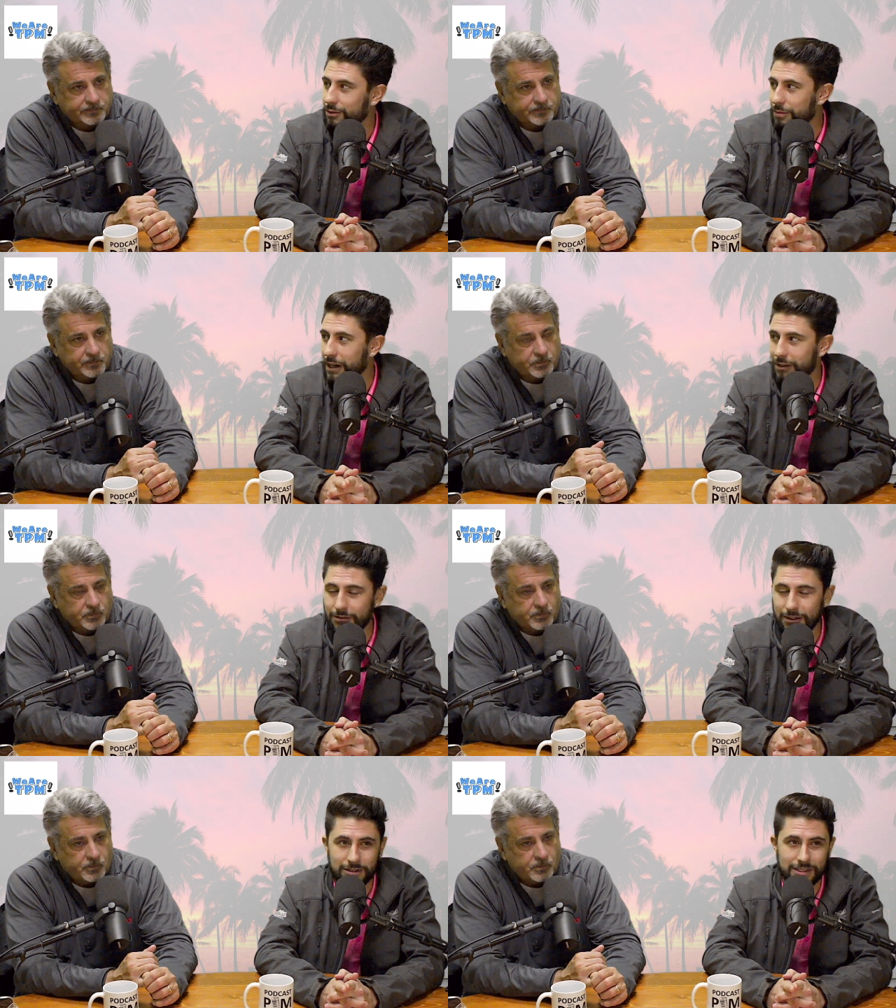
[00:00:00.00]
Speaker 1: With
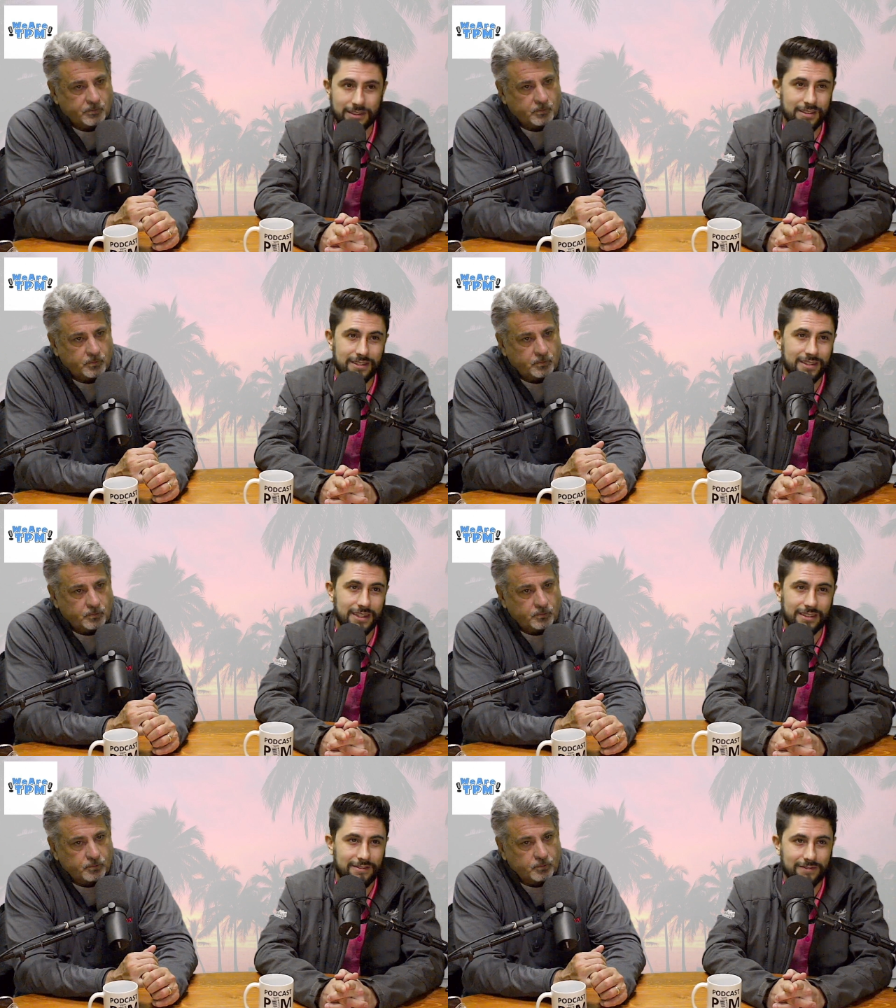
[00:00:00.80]
repair and remedies,
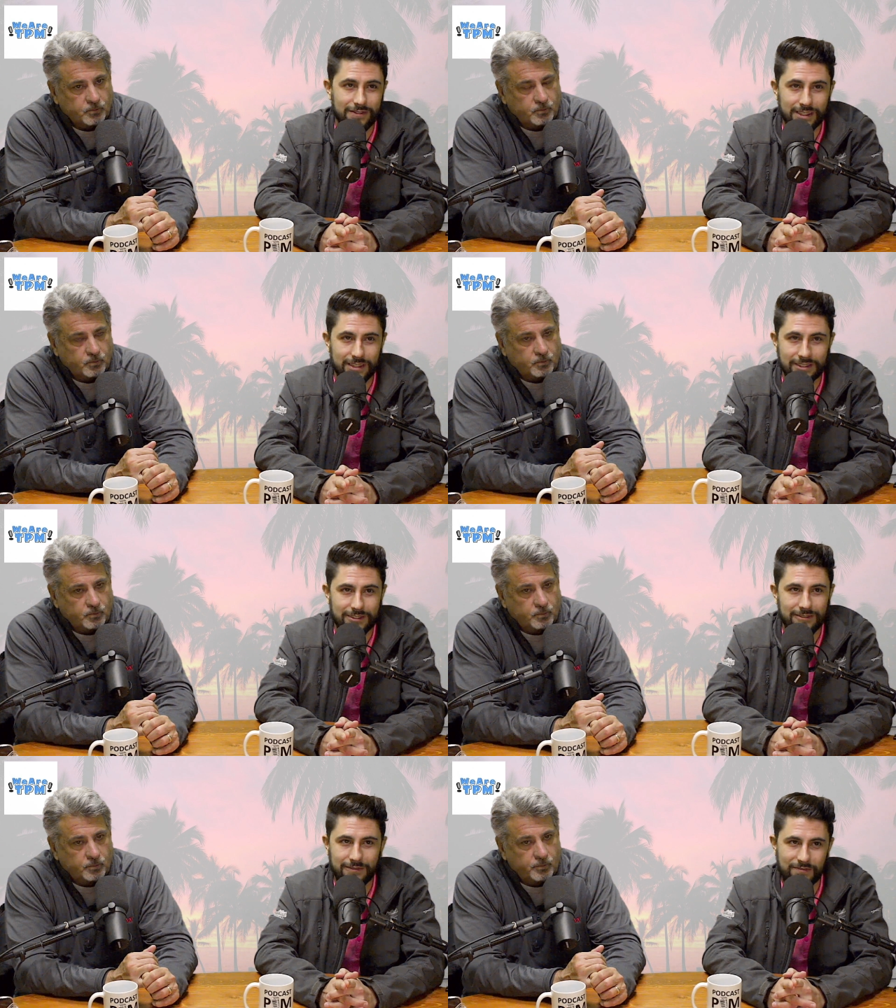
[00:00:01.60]
it's like
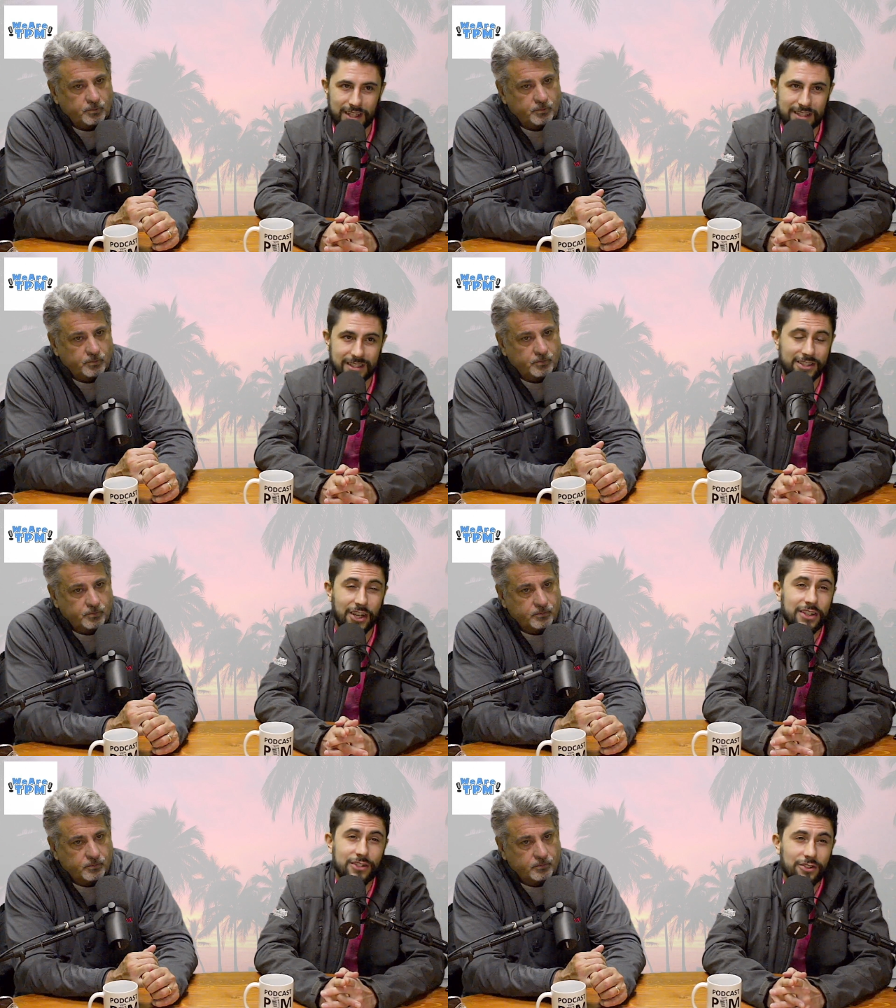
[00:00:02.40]
it's it's
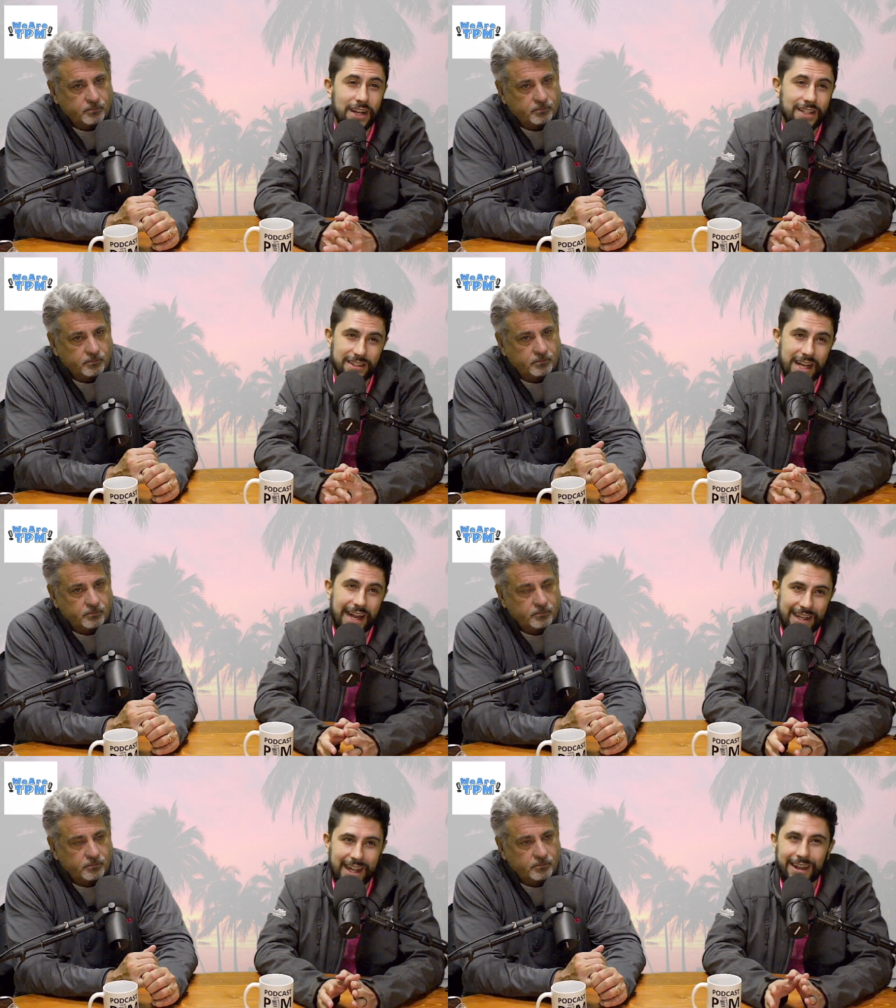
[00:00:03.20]
as cut and dry
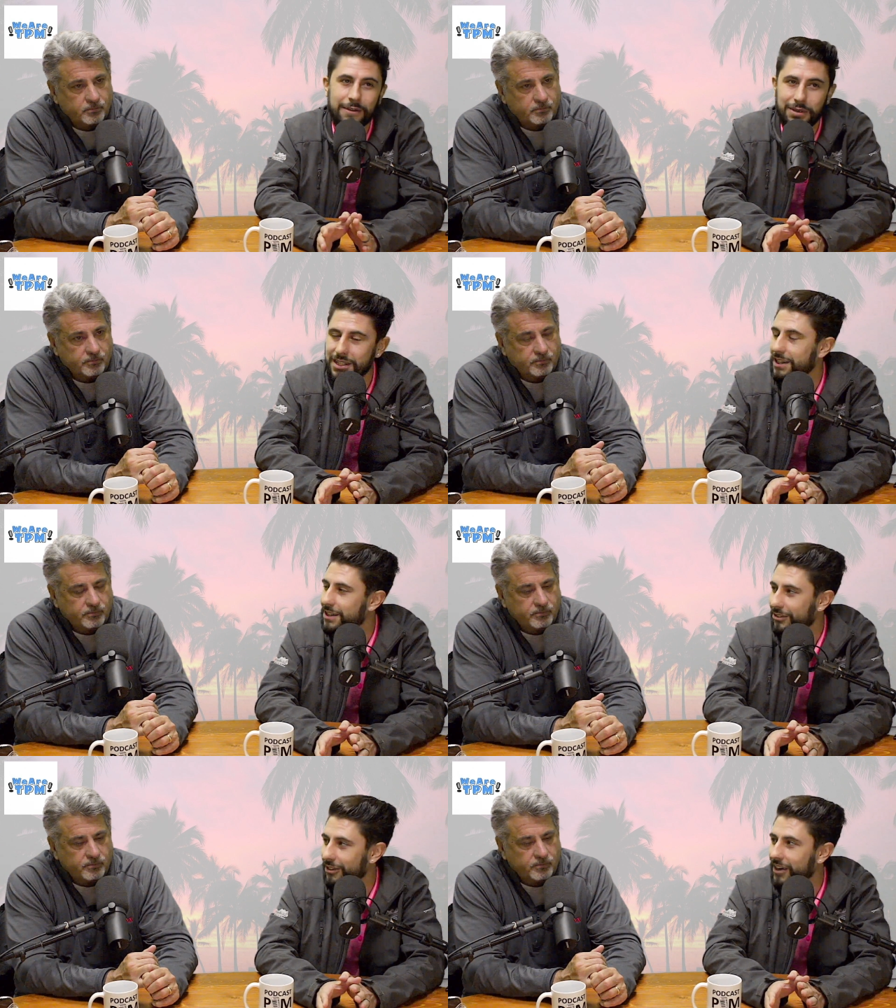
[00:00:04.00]
as that can
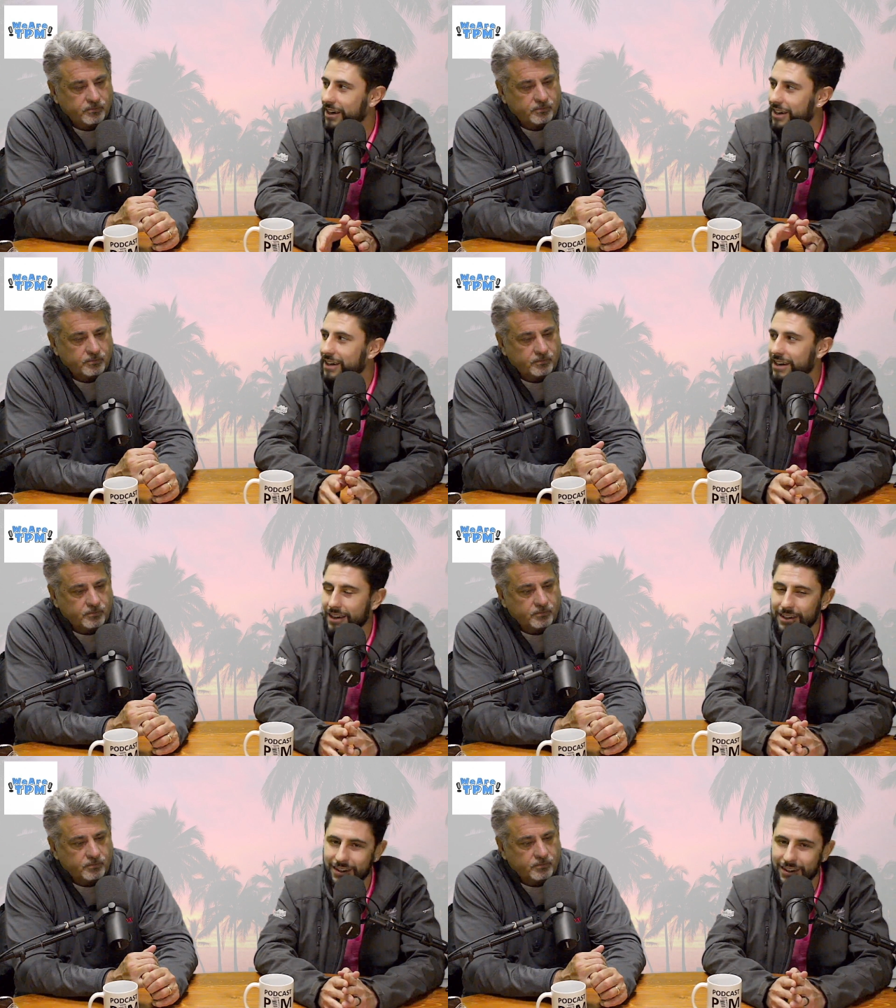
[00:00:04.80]
be, right?